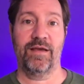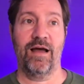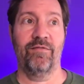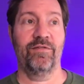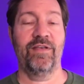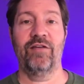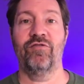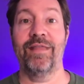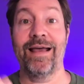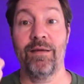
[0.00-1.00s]

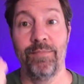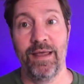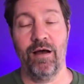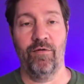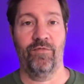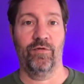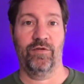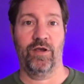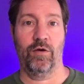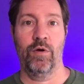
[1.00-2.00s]
conversation that can be helpful
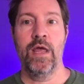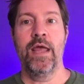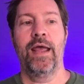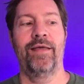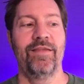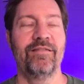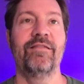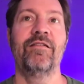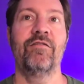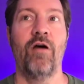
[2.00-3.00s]
to you. And this
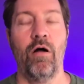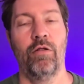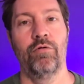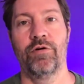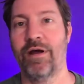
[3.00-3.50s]
is a tall order.